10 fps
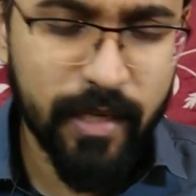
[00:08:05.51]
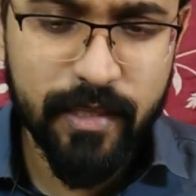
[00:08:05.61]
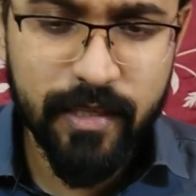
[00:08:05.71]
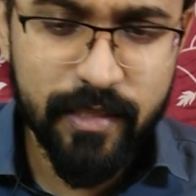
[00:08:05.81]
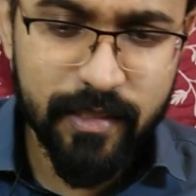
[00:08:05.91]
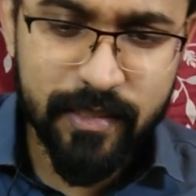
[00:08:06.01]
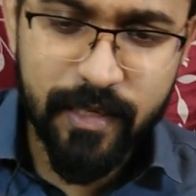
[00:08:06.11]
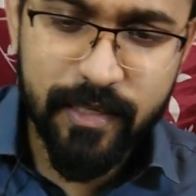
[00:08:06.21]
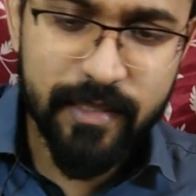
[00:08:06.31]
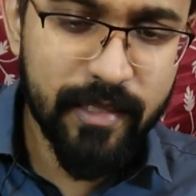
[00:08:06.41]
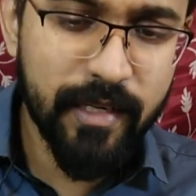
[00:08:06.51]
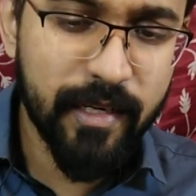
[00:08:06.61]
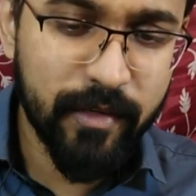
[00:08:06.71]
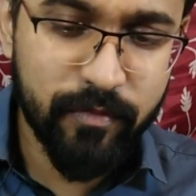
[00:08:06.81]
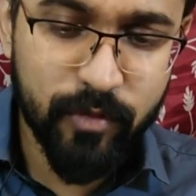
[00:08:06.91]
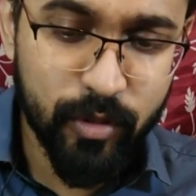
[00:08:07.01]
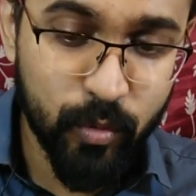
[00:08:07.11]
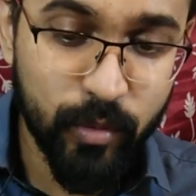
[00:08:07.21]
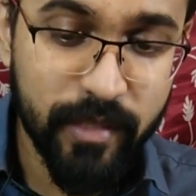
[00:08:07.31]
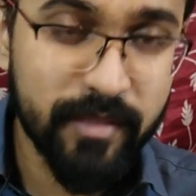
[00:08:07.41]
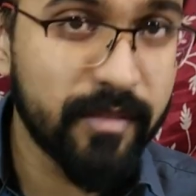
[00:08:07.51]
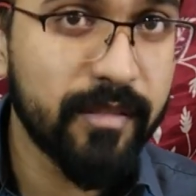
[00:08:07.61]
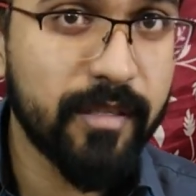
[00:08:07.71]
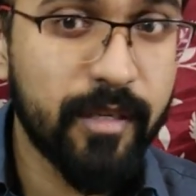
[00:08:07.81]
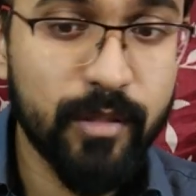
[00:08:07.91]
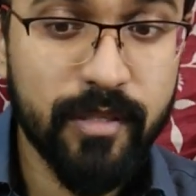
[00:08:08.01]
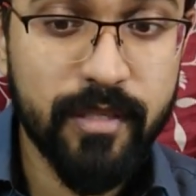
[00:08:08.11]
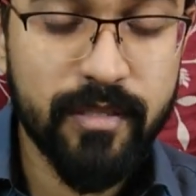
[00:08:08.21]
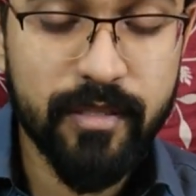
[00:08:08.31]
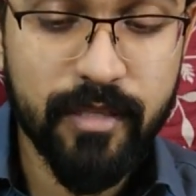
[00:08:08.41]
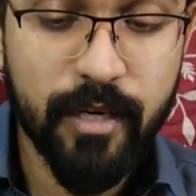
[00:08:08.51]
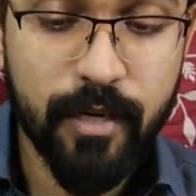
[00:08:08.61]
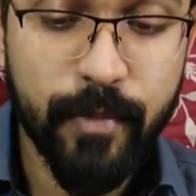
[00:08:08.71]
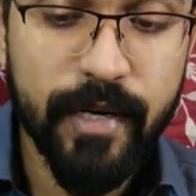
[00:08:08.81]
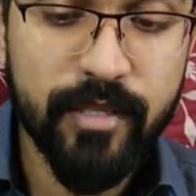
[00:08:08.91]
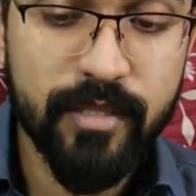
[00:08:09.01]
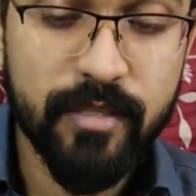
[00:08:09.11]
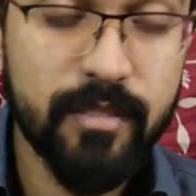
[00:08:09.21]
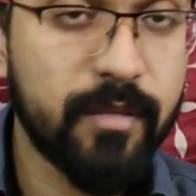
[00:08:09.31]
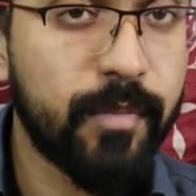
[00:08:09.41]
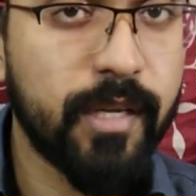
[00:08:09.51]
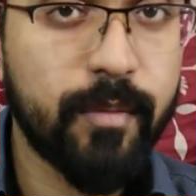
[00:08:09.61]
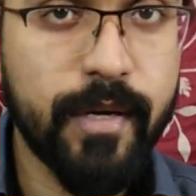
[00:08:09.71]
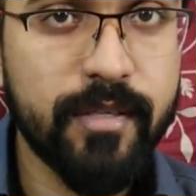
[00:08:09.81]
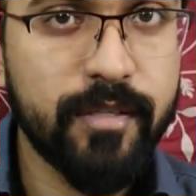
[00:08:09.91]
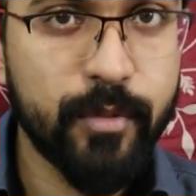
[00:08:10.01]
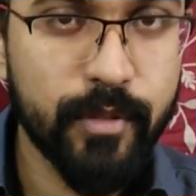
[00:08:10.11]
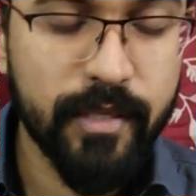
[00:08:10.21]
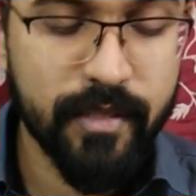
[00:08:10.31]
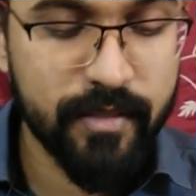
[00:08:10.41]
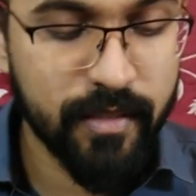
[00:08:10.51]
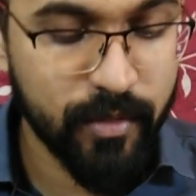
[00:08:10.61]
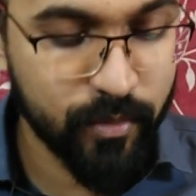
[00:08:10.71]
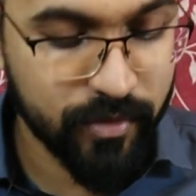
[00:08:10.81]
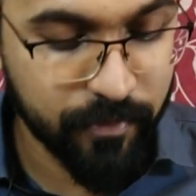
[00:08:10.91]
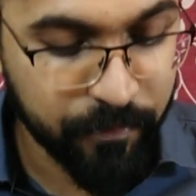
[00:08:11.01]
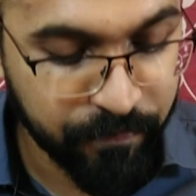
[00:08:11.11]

I think this can easily run for 2 days on this battery. This is a bulk battery, so it can easily use it.